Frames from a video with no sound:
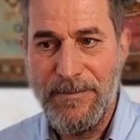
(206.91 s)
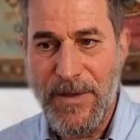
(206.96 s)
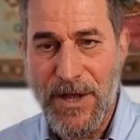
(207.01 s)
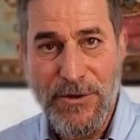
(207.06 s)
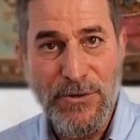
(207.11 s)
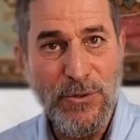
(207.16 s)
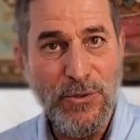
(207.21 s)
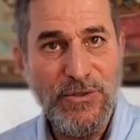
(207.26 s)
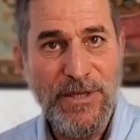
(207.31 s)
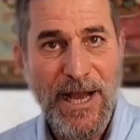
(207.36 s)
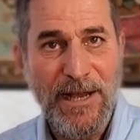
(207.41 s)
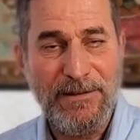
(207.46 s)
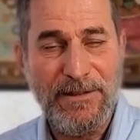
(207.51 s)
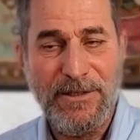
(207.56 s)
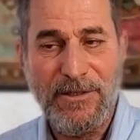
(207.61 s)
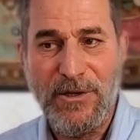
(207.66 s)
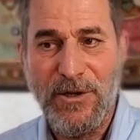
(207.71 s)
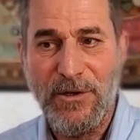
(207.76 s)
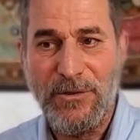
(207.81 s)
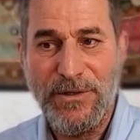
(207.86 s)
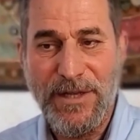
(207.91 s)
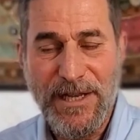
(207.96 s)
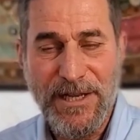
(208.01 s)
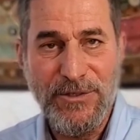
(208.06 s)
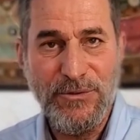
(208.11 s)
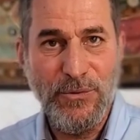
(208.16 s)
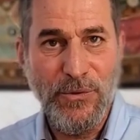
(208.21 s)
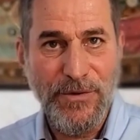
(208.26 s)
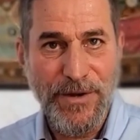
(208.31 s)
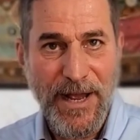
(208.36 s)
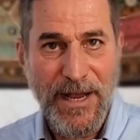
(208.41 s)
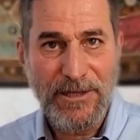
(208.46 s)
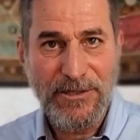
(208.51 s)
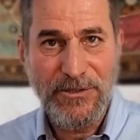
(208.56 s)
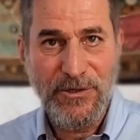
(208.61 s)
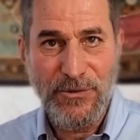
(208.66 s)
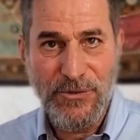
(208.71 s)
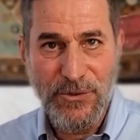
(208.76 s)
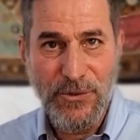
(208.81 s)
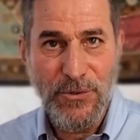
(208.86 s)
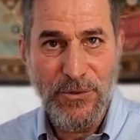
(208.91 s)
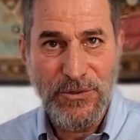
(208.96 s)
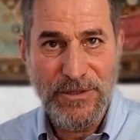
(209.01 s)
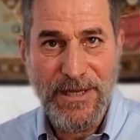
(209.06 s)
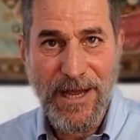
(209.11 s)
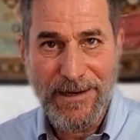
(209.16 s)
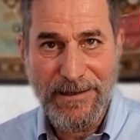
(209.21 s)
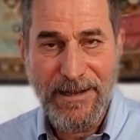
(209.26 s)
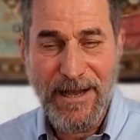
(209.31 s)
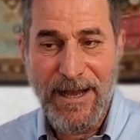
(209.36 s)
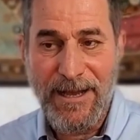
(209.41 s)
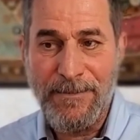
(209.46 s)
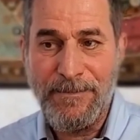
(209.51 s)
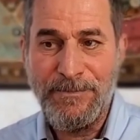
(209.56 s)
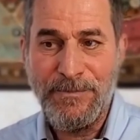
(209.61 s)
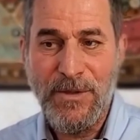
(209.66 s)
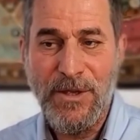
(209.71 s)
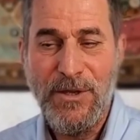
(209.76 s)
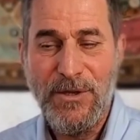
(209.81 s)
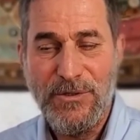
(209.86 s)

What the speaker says: news outlet called IsraelNationalNews.com.